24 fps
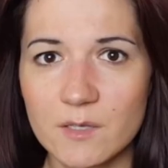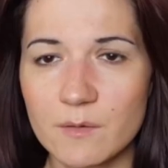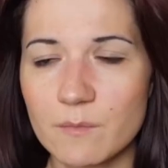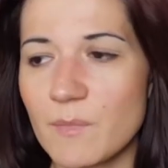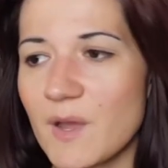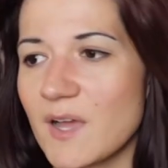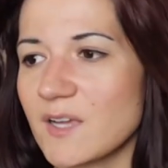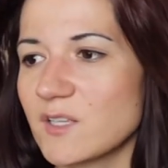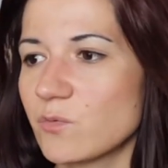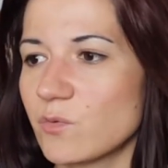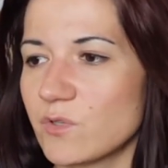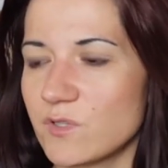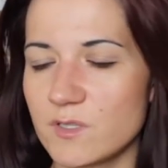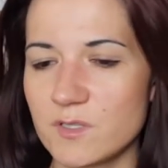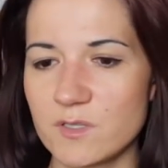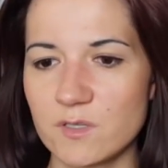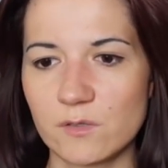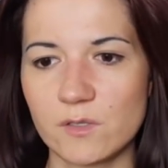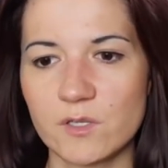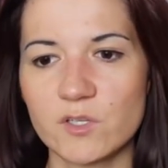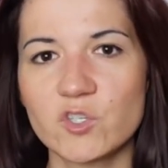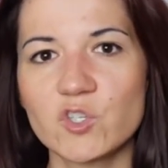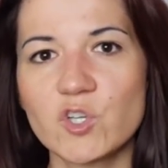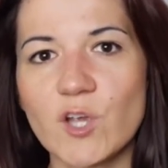Max was
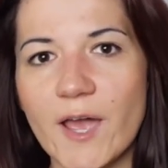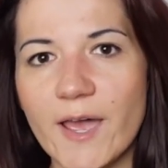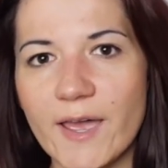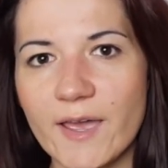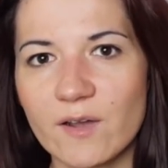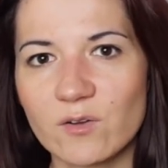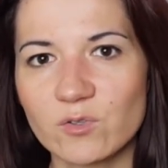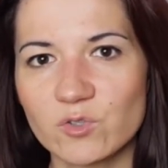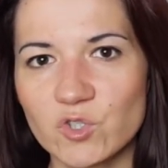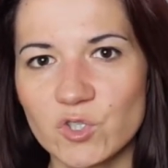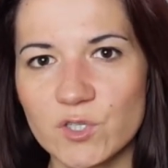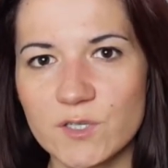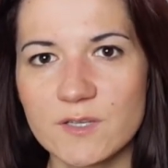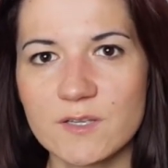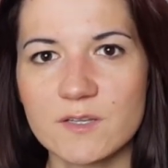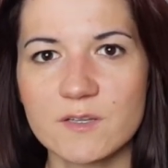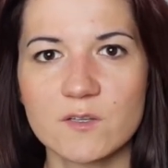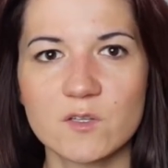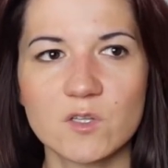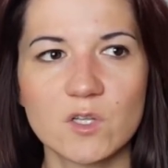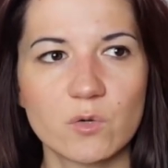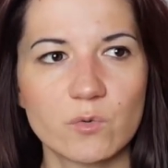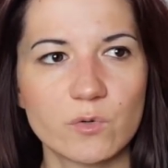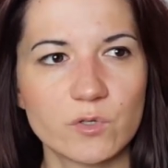still a child, she
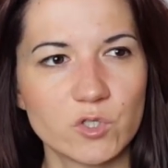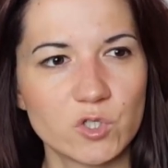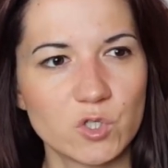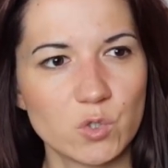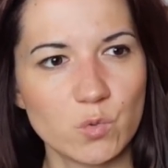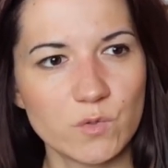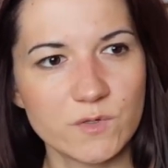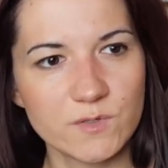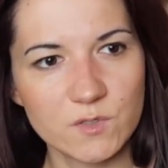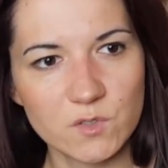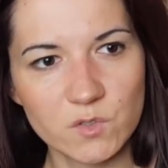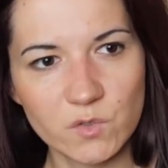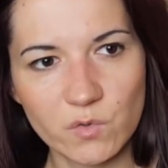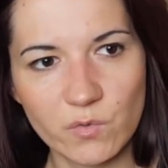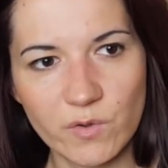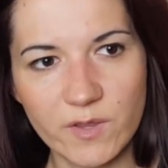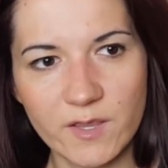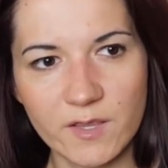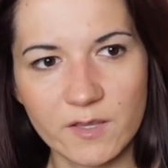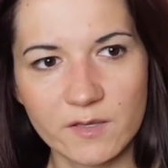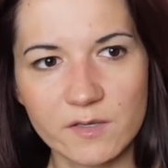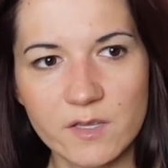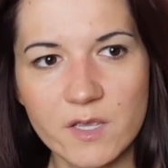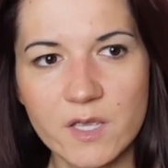didn't know what she was
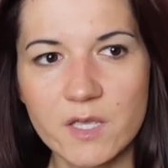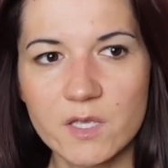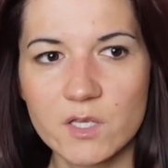doing,